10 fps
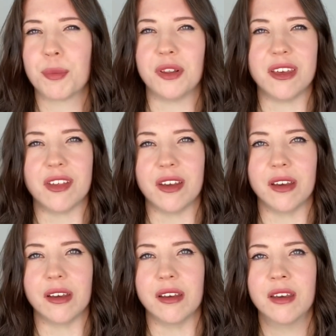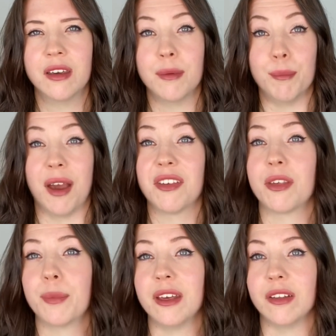pleasing mass
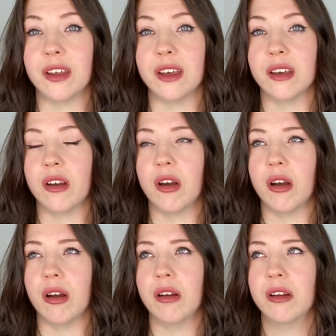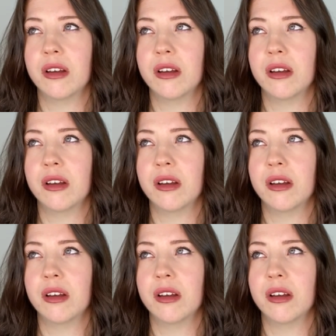appealing are